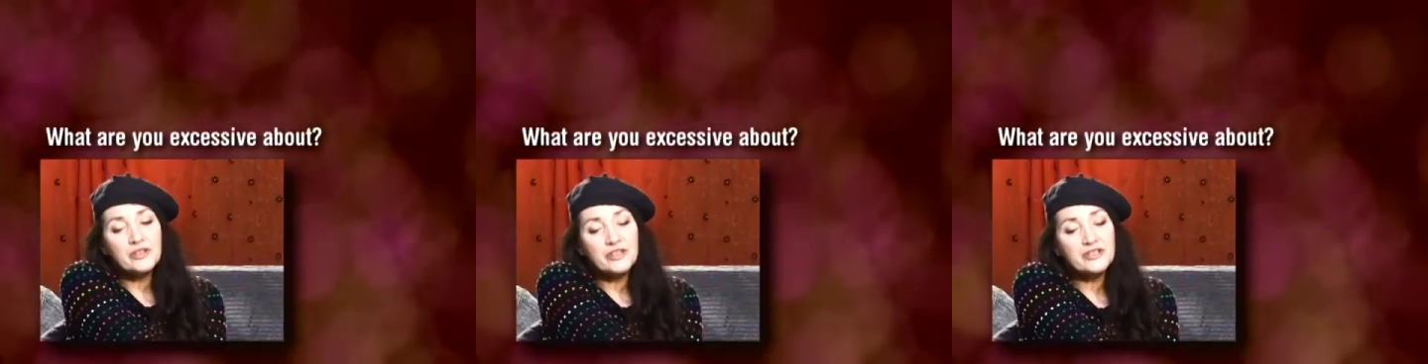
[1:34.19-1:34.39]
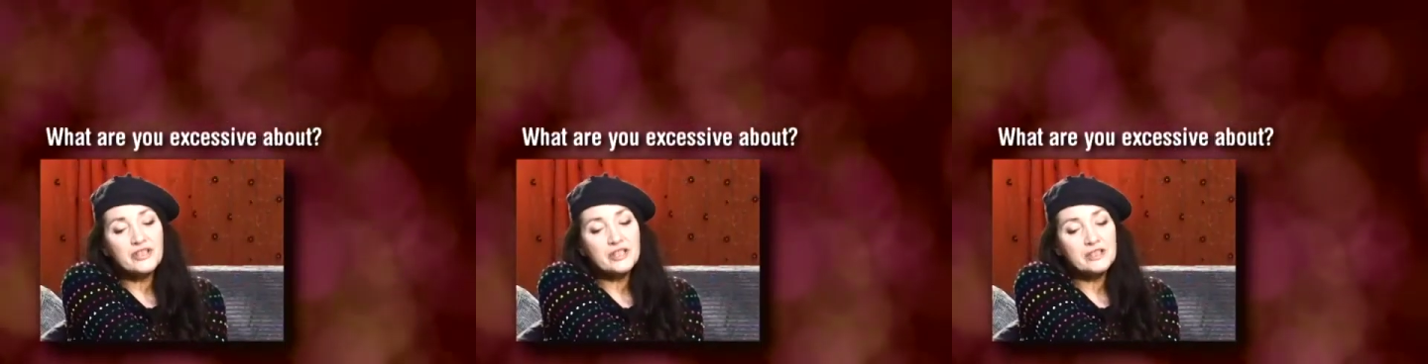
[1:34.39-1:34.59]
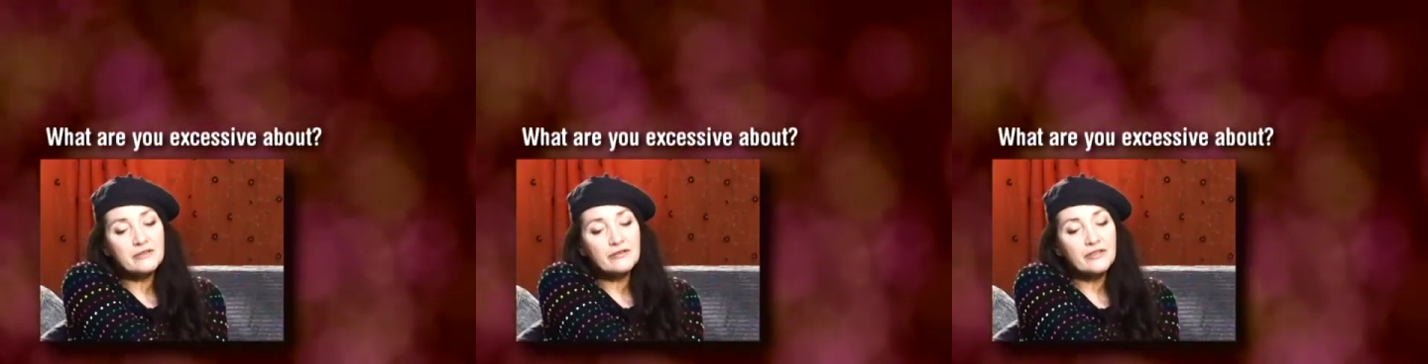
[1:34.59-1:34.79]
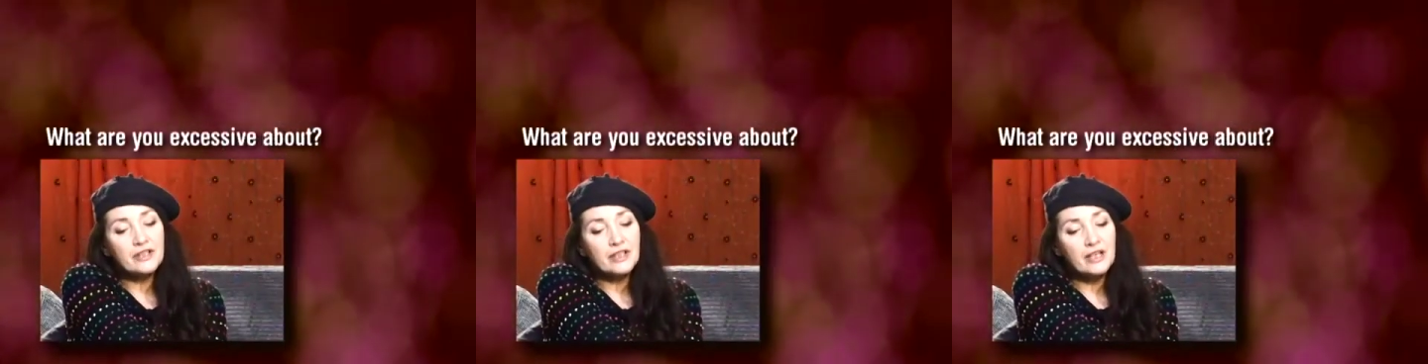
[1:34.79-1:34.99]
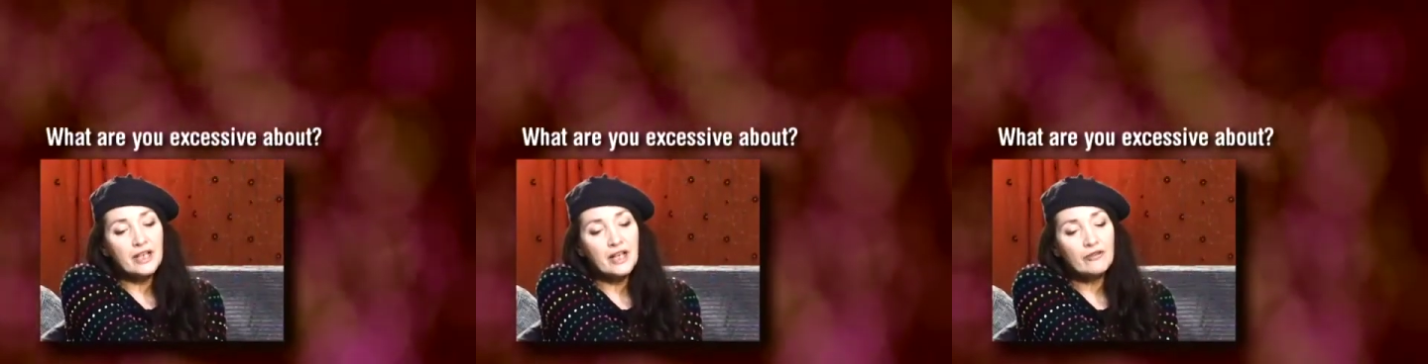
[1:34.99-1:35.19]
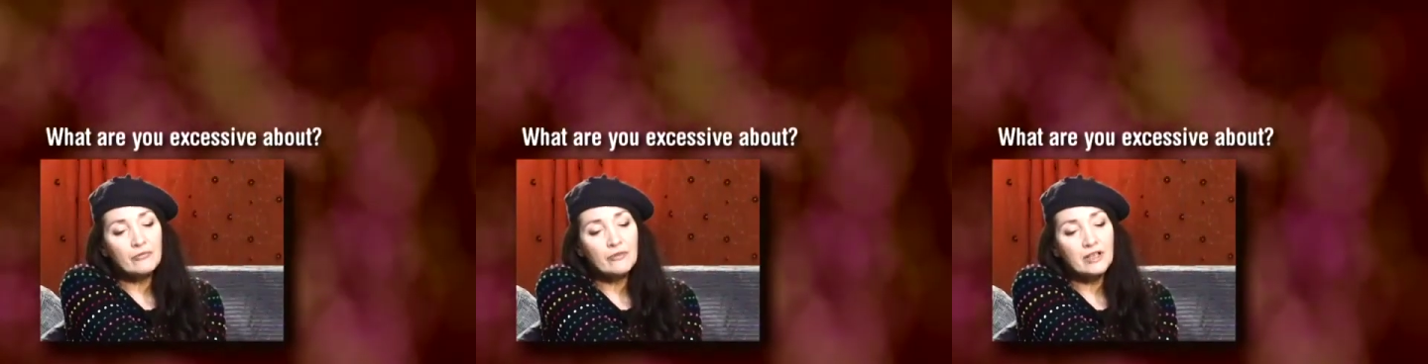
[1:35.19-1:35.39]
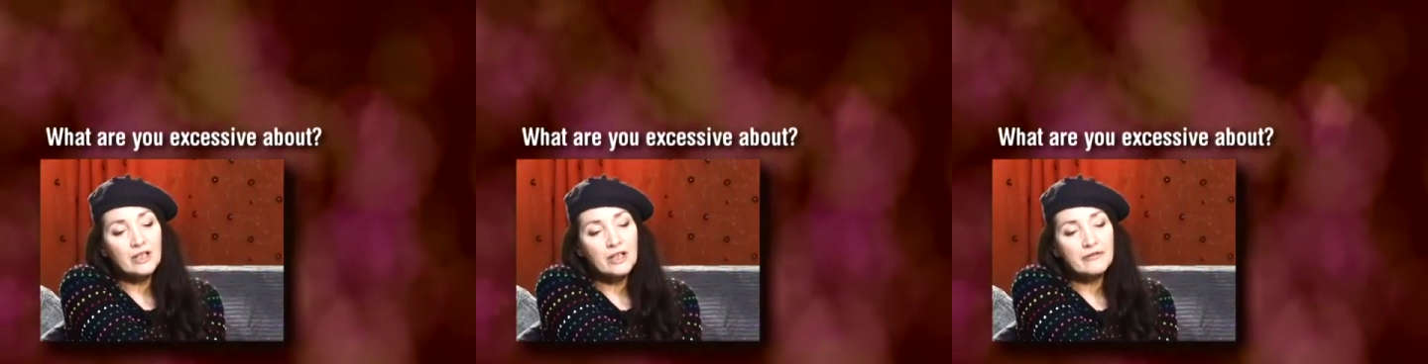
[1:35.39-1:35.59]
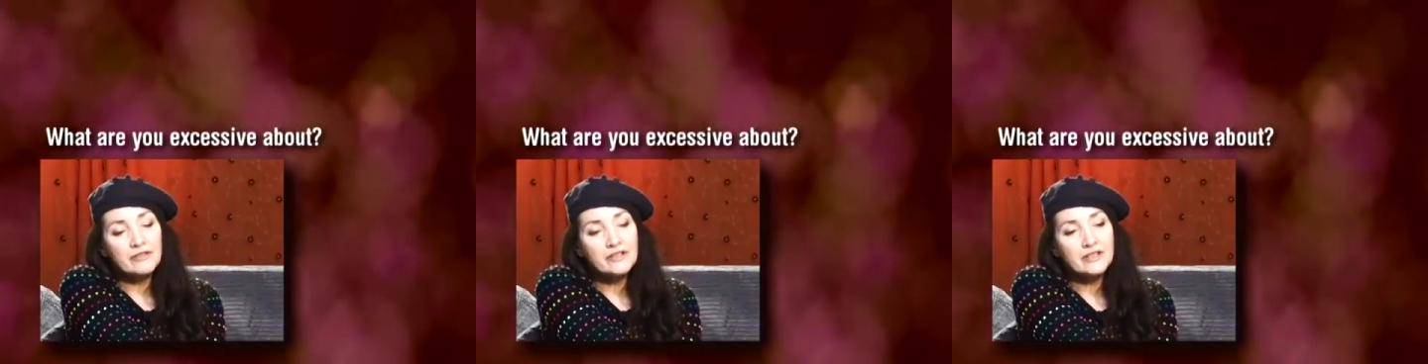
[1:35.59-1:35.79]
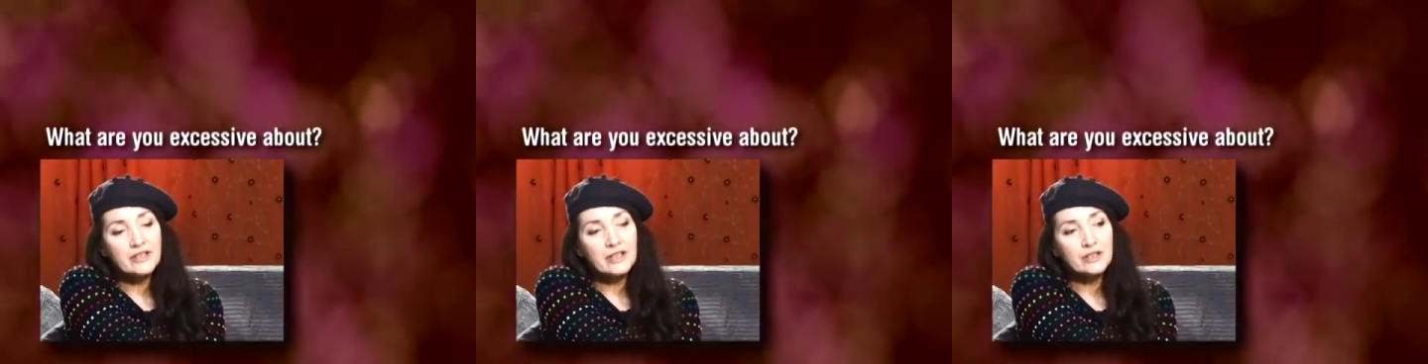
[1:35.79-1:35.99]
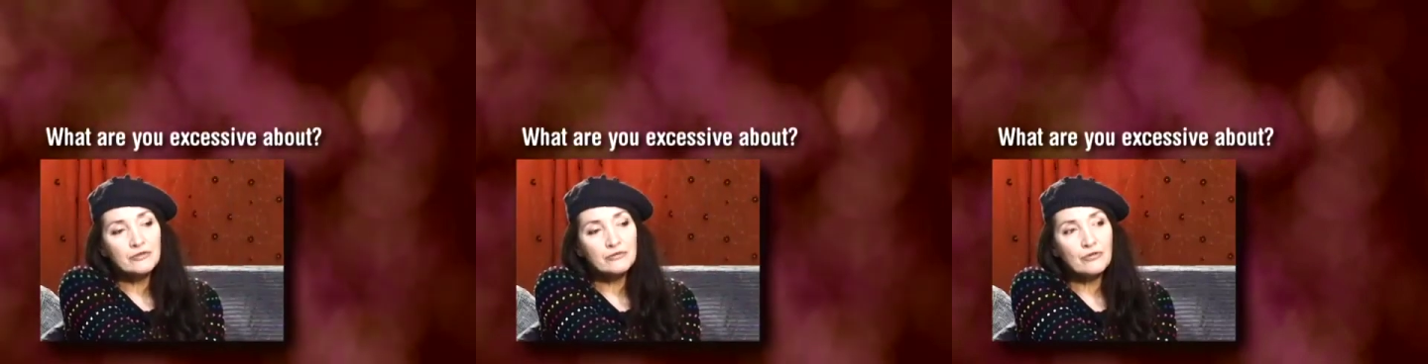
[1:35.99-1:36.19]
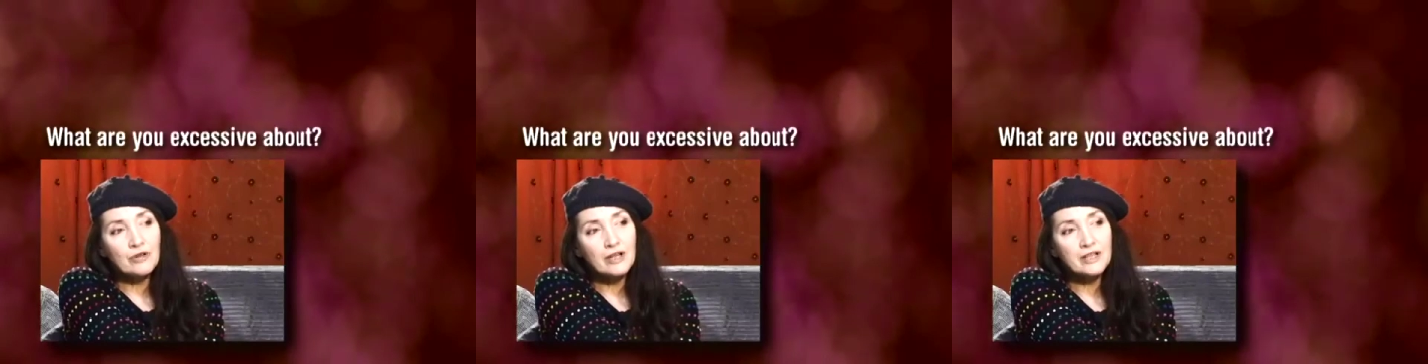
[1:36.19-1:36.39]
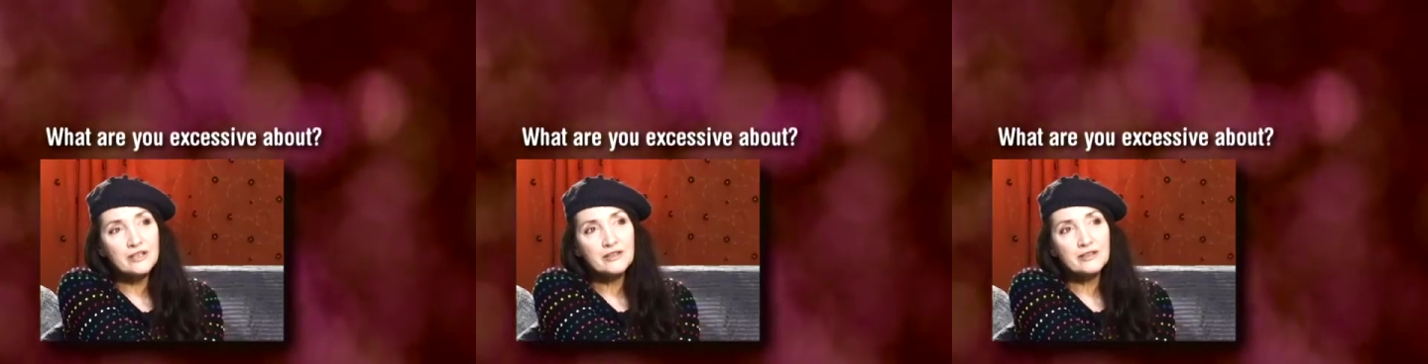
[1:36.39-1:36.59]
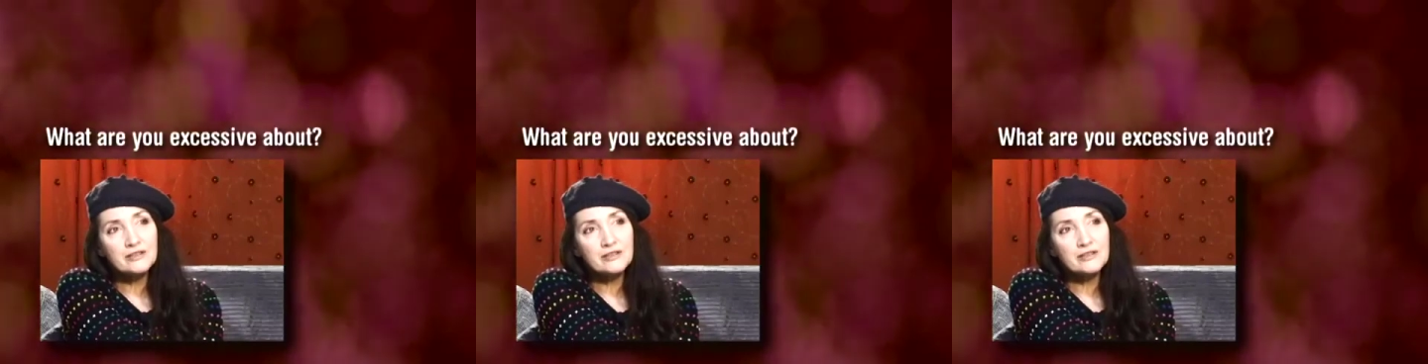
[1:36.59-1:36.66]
excessive thing I have in my life is that I try